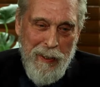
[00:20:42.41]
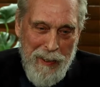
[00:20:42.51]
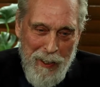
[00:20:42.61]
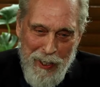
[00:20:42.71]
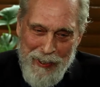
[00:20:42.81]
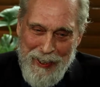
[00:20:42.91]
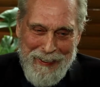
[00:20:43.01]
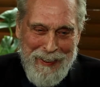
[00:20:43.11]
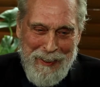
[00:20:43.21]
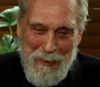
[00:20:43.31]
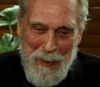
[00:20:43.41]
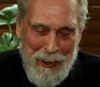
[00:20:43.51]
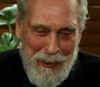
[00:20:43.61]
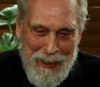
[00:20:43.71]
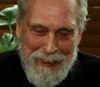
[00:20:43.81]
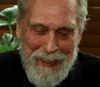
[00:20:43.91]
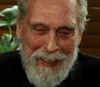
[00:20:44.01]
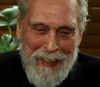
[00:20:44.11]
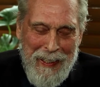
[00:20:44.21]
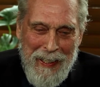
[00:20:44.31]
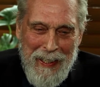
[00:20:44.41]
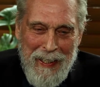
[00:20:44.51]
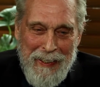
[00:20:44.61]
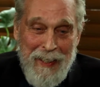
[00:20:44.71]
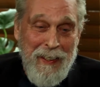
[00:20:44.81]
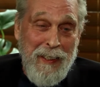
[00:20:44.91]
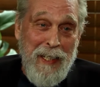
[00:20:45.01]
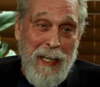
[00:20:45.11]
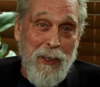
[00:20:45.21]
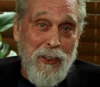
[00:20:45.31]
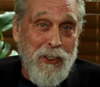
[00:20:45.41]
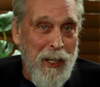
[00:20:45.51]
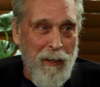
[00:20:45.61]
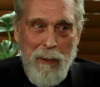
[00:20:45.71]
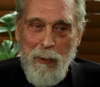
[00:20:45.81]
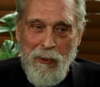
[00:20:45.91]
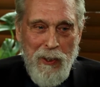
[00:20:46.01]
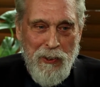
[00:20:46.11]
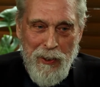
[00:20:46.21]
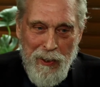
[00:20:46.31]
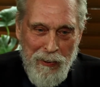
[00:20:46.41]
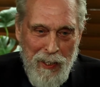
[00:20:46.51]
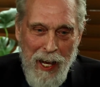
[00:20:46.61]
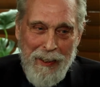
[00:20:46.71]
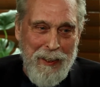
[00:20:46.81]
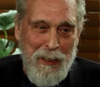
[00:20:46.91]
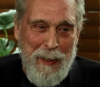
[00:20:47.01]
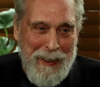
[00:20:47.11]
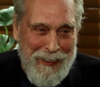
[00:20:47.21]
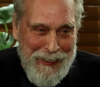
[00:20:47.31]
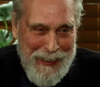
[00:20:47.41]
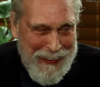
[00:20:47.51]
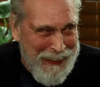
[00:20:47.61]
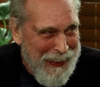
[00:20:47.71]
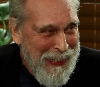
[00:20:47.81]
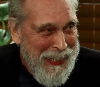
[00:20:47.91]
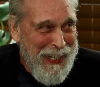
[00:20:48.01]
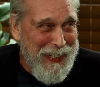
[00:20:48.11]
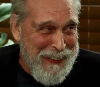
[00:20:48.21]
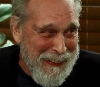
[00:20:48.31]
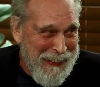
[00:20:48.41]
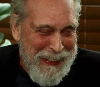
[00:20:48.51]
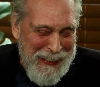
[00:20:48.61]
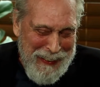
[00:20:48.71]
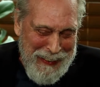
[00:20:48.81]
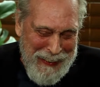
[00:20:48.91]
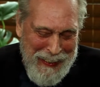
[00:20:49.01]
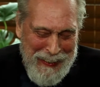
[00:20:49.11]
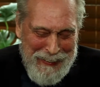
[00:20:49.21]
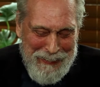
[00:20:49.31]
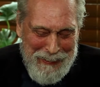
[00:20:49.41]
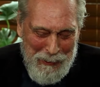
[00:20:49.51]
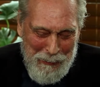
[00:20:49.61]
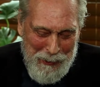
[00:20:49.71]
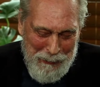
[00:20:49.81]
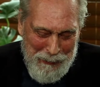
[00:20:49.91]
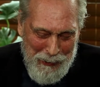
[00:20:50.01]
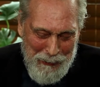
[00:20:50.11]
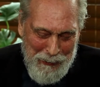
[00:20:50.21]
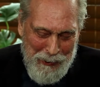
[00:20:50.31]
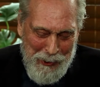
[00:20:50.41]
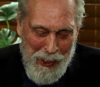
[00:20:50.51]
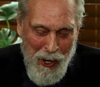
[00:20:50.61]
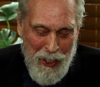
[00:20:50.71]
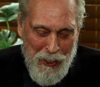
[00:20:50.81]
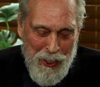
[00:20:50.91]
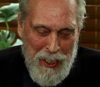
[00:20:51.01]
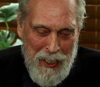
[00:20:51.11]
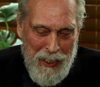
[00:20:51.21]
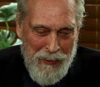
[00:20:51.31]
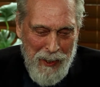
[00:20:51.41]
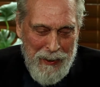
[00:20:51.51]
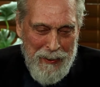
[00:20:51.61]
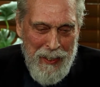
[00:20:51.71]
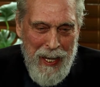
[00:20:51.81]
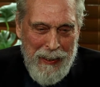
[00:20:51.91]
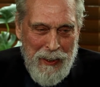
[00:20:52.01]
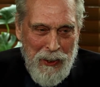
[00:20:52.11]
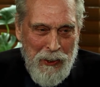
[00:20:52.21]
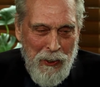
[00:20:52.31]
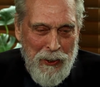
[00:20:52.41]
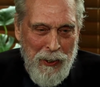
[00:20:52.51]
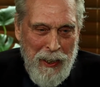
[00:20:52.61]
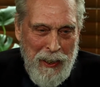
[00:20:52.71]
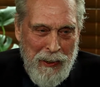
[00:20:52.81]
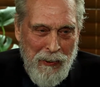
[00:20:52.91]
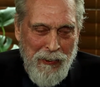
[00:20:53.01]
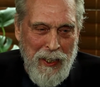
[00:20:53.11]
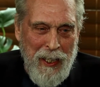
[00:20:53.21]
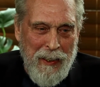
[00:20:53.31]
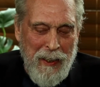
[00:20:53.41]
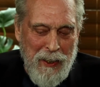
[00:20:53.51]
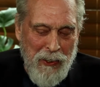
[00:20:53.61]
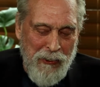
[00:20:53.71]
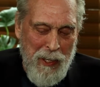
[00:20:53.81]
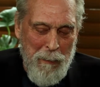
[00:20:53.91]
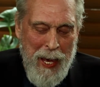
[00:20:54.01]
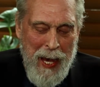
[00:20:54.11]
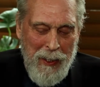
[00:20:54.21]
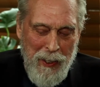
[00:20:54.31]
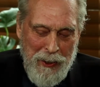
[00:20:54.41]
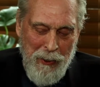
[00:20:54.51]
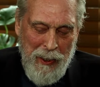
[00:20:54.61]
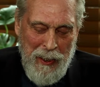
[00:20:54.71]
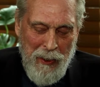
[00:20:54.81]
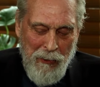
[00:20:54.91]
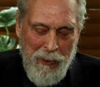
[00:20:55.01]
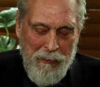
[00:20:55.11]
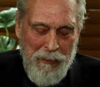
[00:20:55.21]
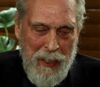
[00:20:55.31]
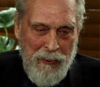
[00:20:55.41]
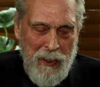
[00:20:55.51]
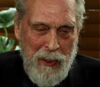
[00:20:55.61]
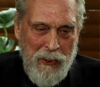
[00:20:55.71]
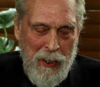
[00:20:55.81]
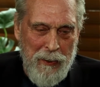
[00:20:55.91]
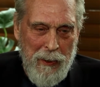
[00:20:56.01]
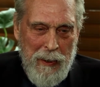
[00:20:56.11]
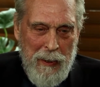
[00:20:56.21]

That wasn't going to be good. Anything named the cherry position is not going to be good. And you're on your knees on the deck, and you turn your heels in, and you sit back on your heels. They're facing each other.